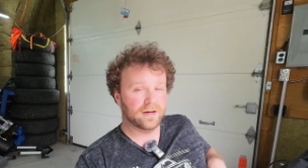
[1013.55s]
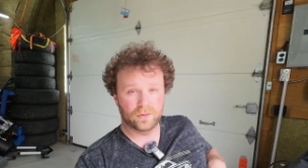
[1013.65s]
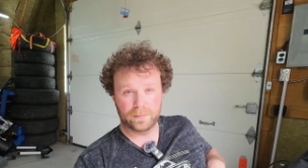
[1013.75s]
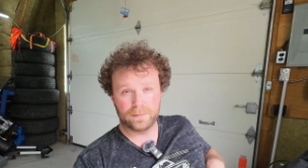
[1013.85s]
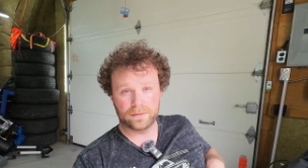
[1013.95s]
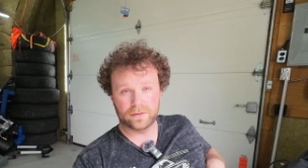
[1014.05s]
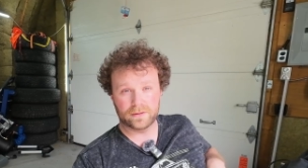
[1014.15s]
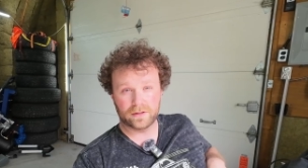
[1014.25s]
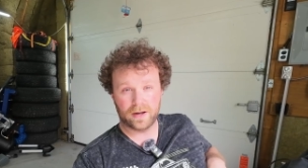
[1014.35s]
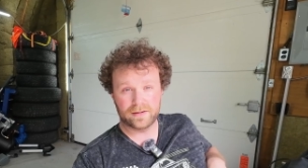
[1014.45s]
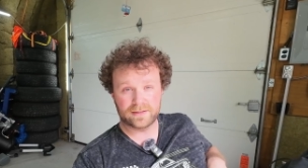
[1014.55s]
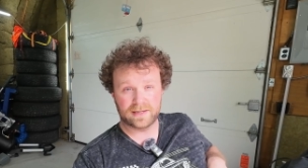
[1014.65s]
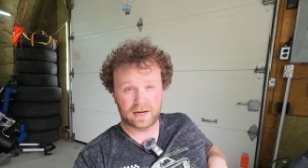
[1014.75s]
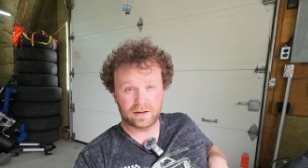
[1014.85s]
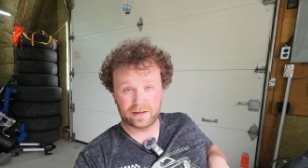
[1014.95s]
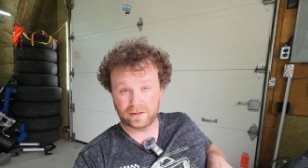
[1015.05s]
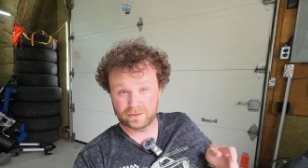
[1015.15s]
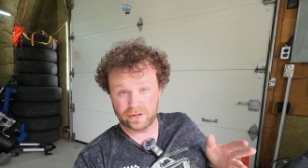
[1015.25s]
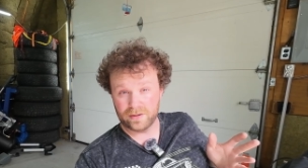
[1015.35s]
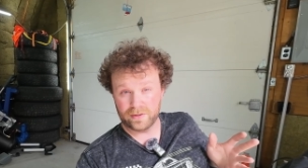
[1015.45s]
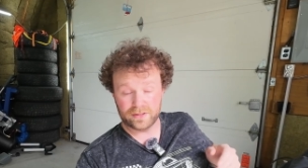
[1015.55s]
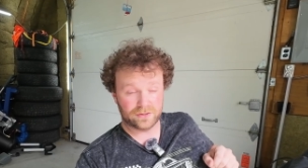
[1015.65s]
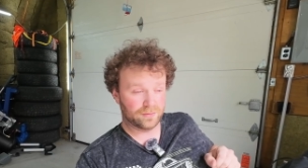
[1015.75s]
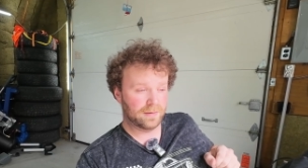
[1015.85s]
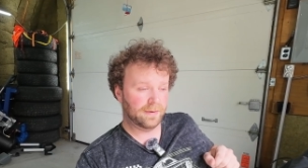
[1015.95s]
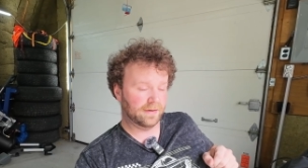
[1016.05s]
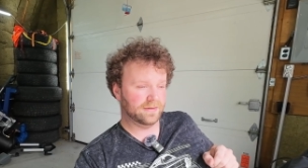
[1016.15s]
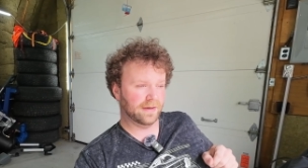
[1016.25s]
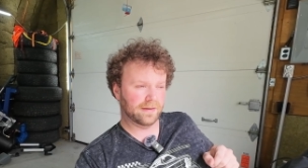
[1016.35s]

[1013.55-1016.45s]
I know people are kind of scared. Like, look at Rich Rebuilds.